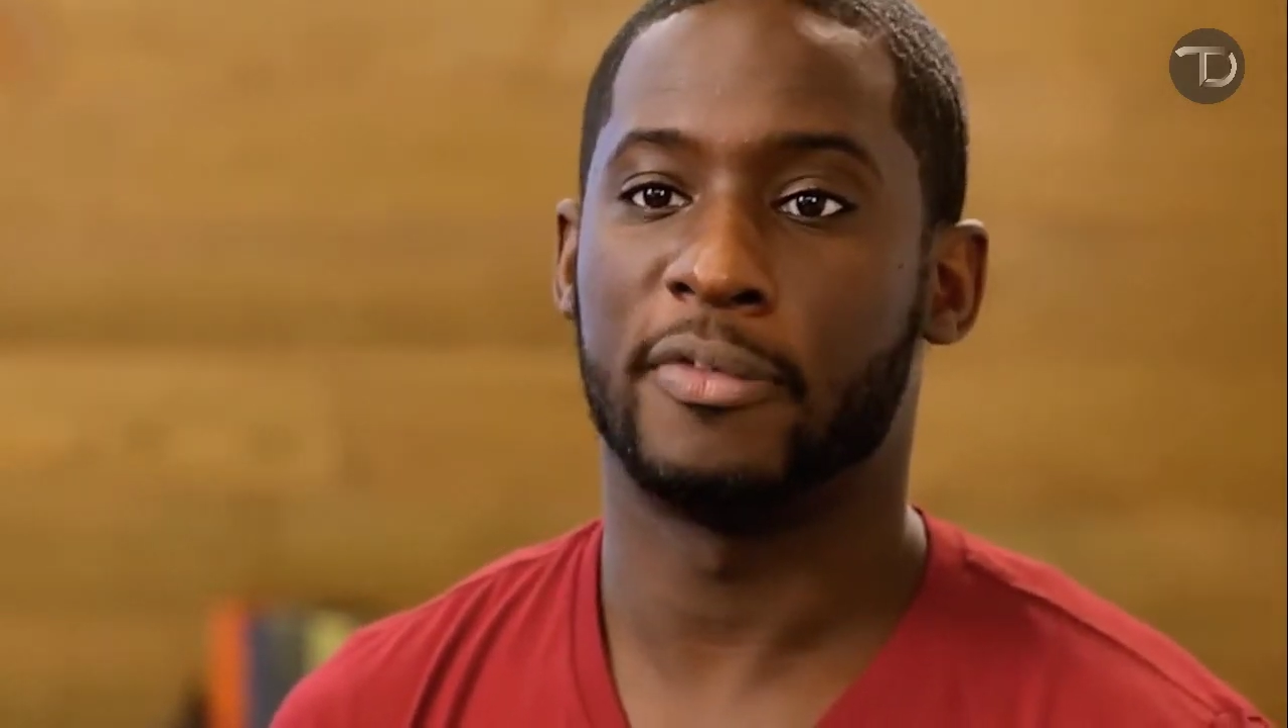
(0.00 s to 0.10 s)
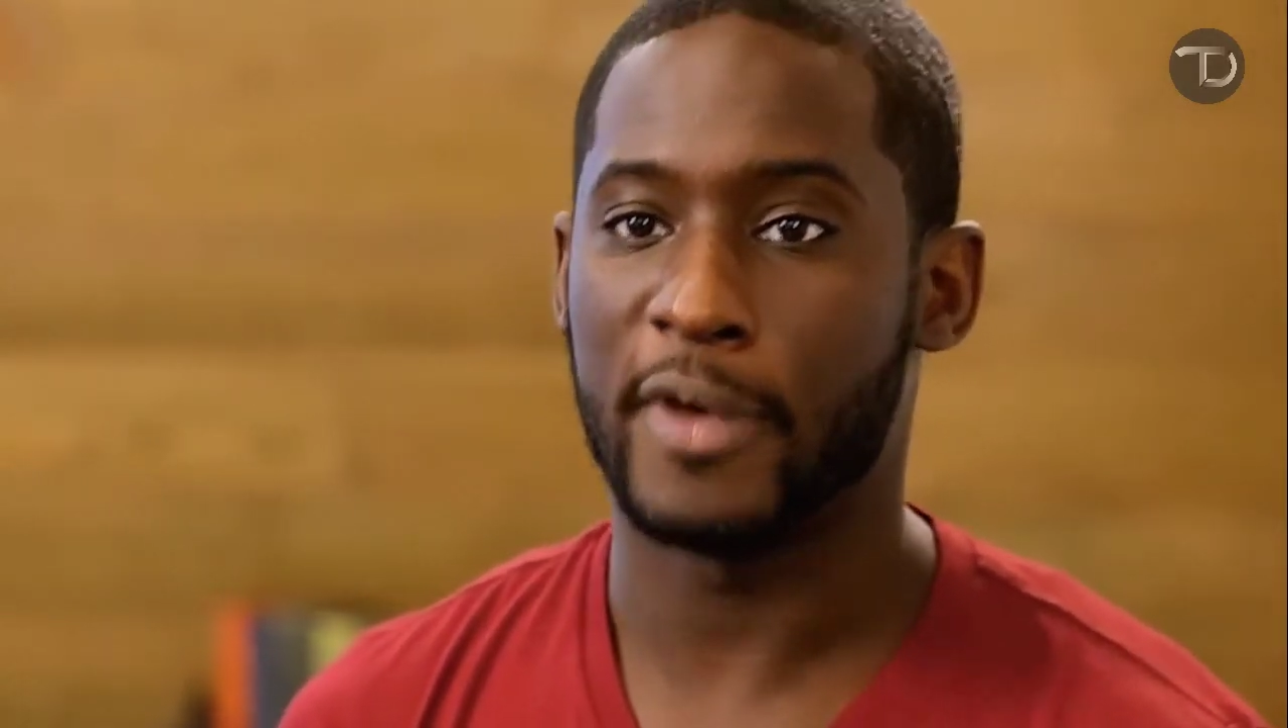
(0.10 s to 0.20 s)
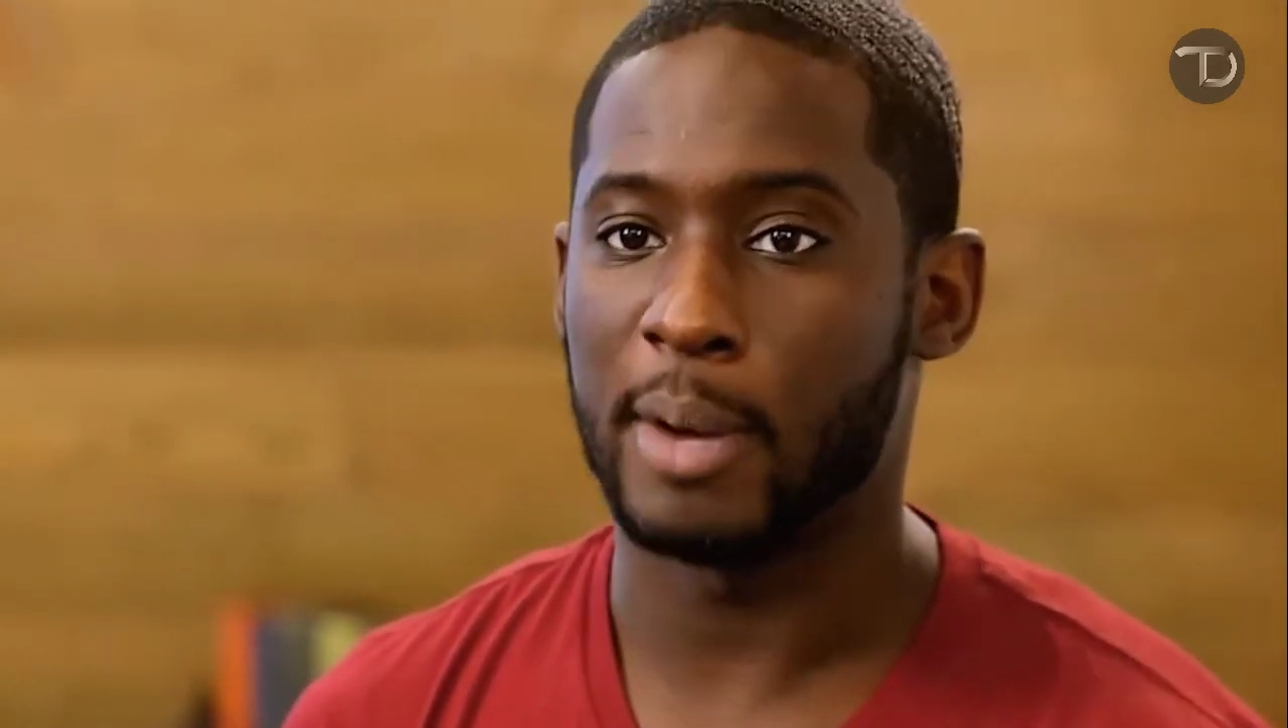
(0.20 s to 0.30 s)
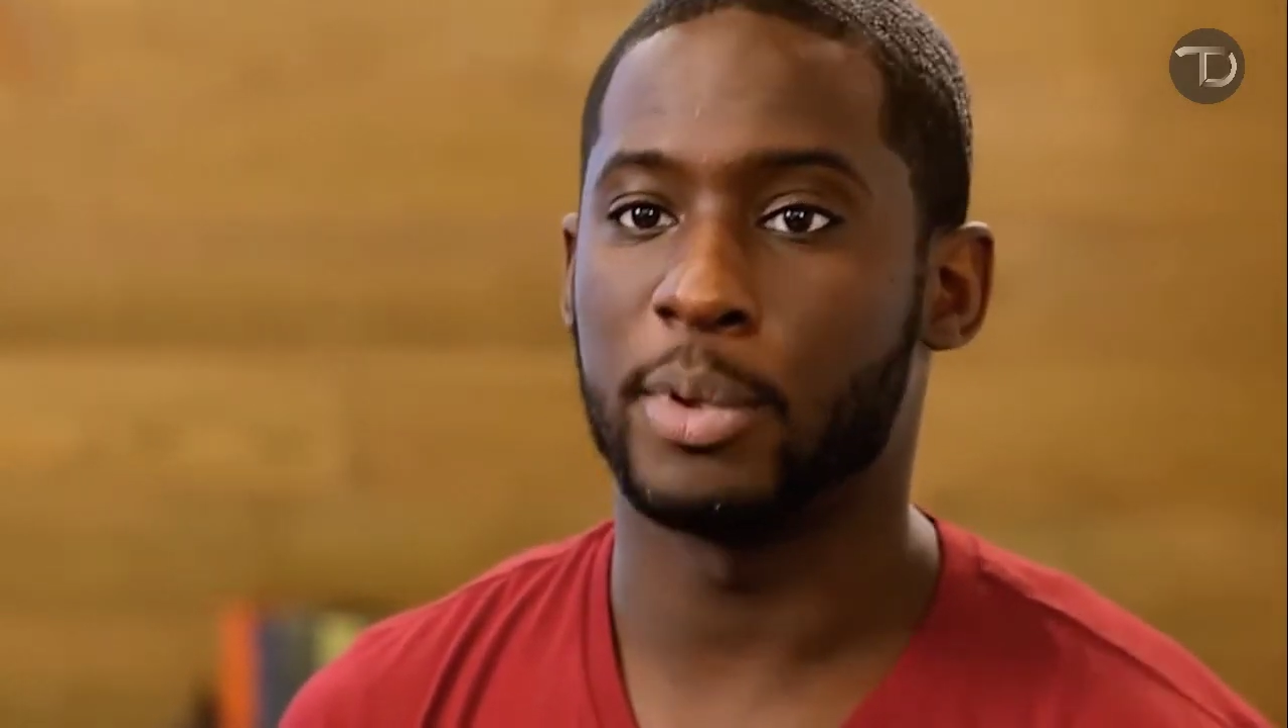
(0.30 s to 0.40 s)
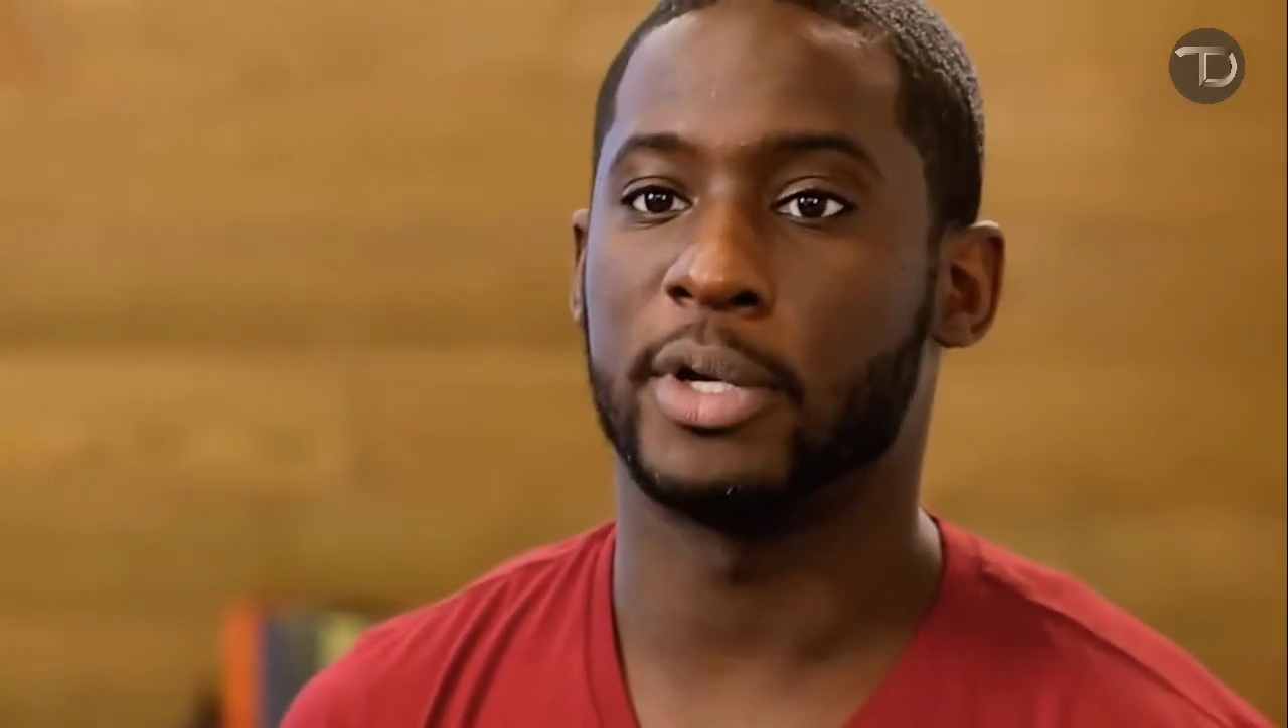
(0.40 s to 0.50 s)
the
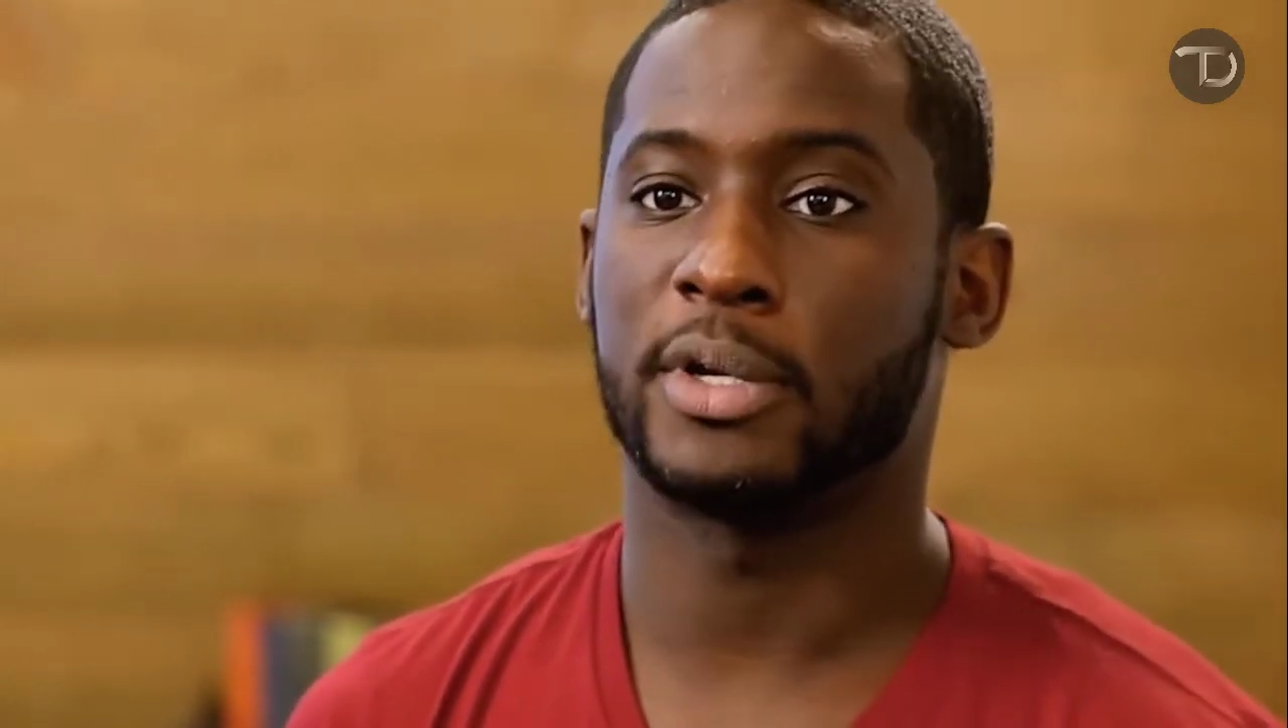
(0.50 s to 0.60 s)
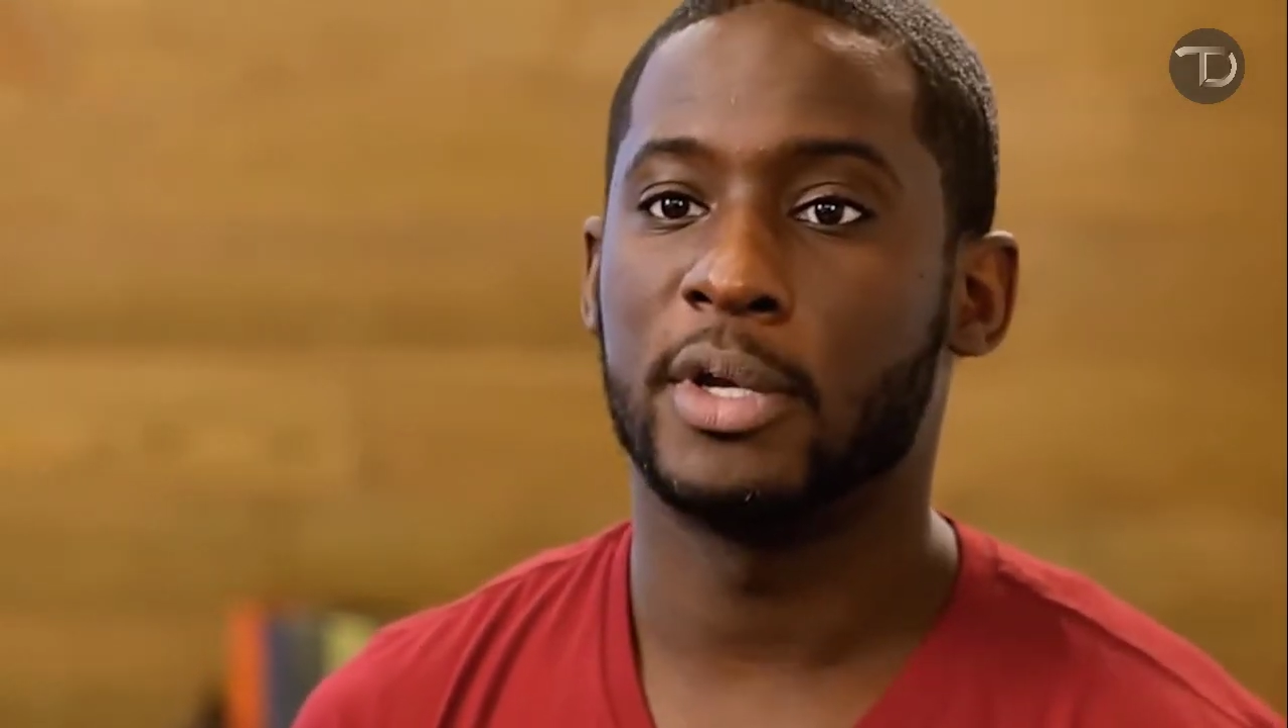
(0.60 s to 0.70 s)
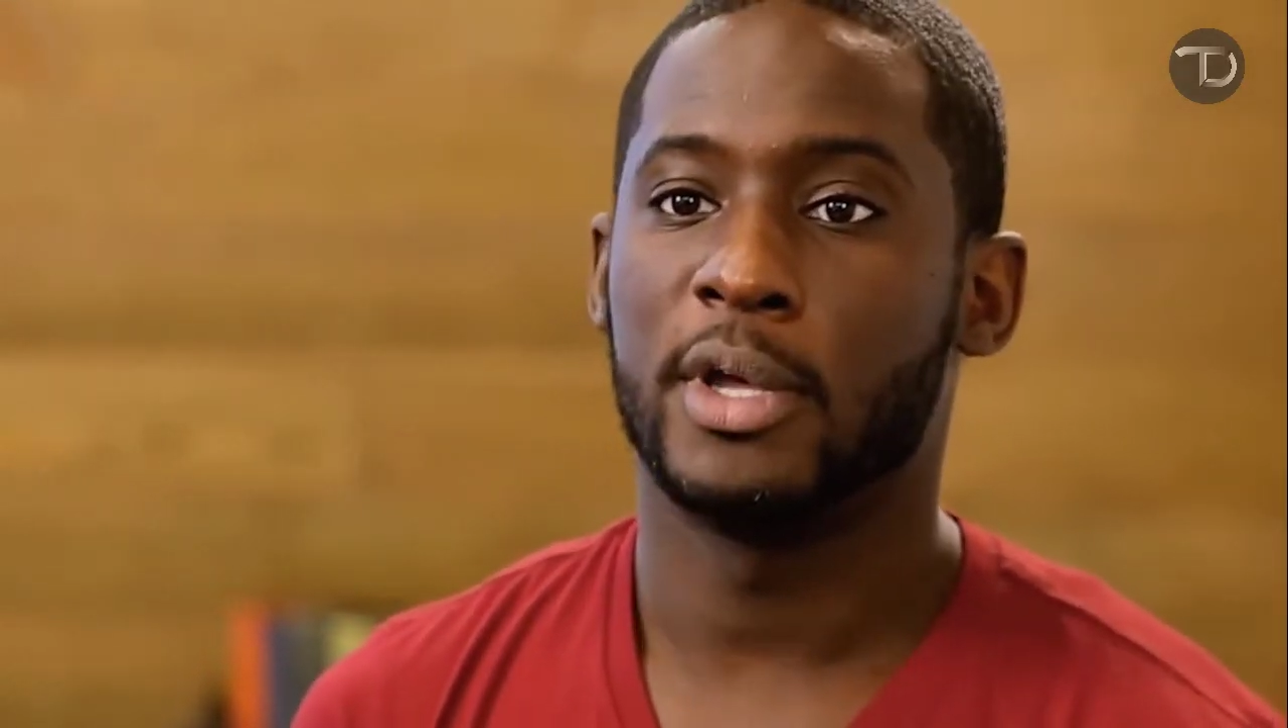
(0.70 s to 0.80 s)
fabric.